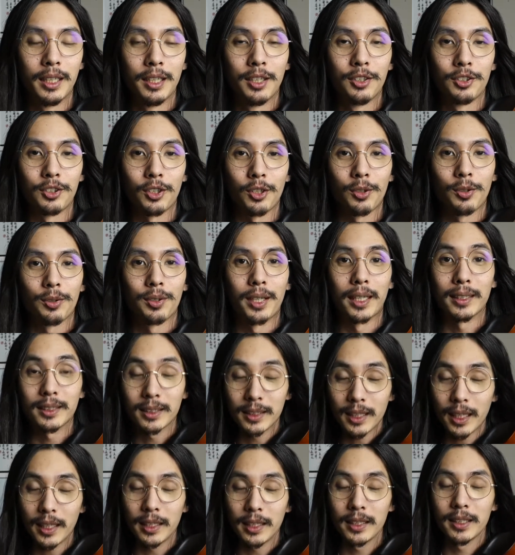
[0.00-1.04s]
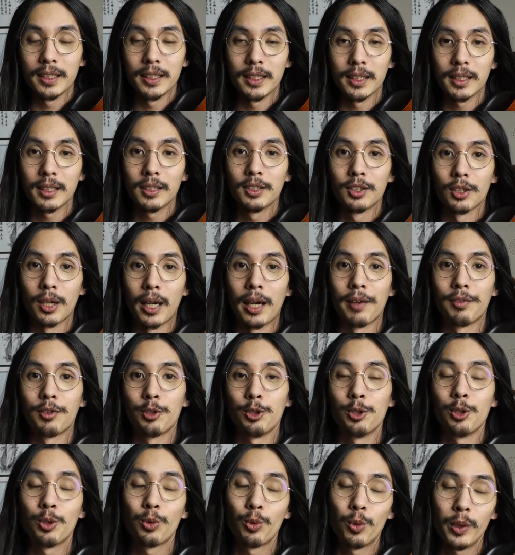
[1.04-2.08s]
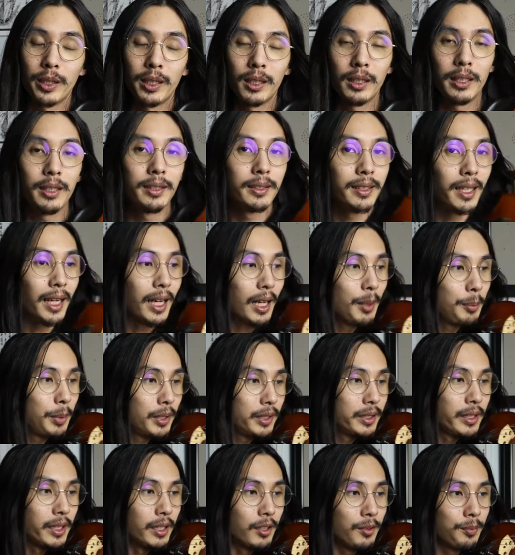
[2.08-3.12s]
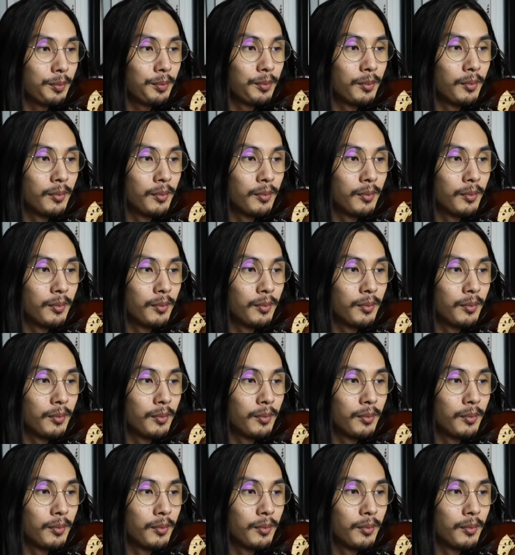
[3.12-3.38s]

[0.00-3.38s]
So that's the idea. So after you quickly tap it down,